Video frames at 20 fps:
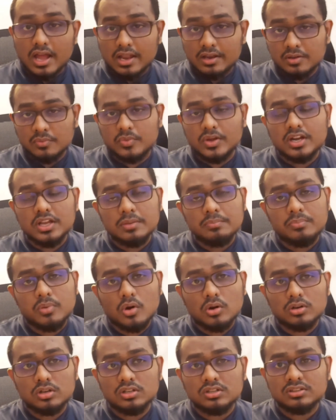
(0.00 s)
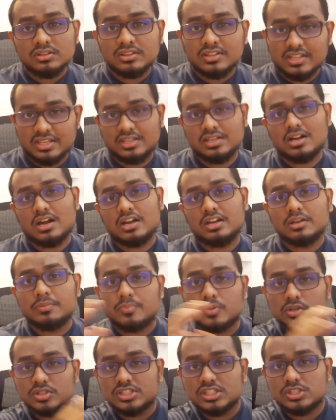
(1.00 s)
And the very important thing under
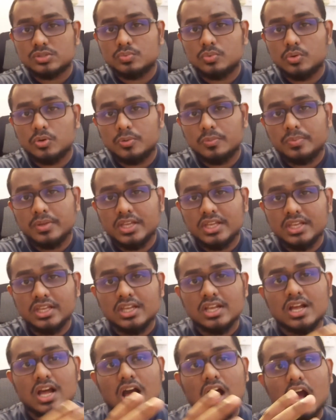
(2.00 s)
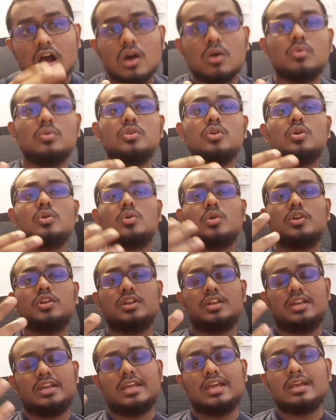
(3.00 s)
process would be how you're going
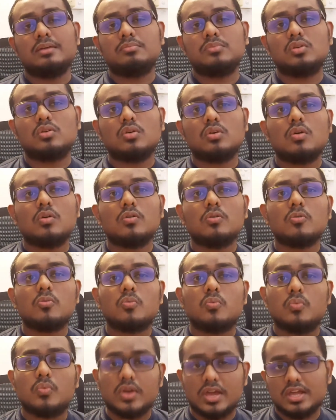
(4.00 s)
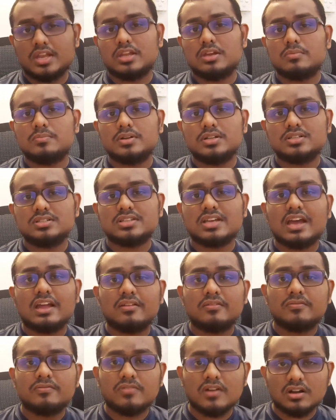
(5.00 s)
to name your variables
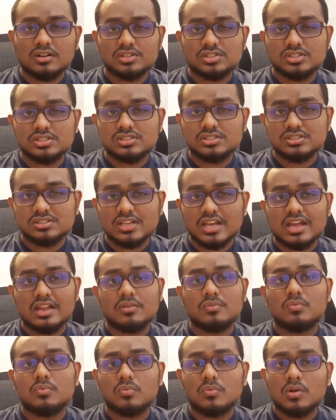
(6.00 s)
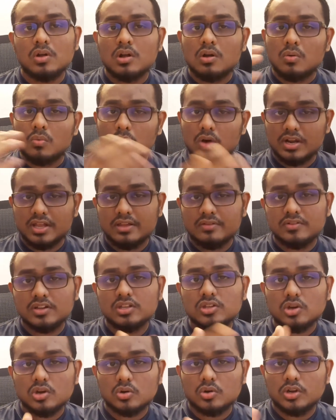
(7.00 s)
and functions and
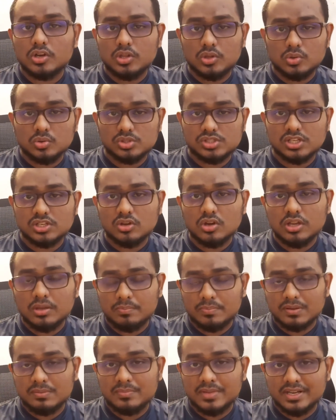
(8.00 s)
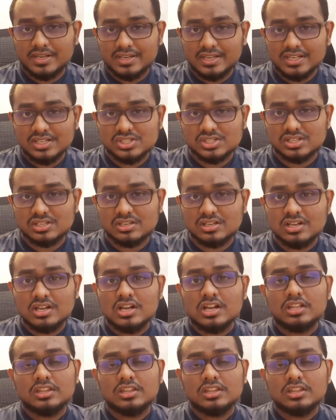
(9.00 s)
whatever you're going to use in your implementation.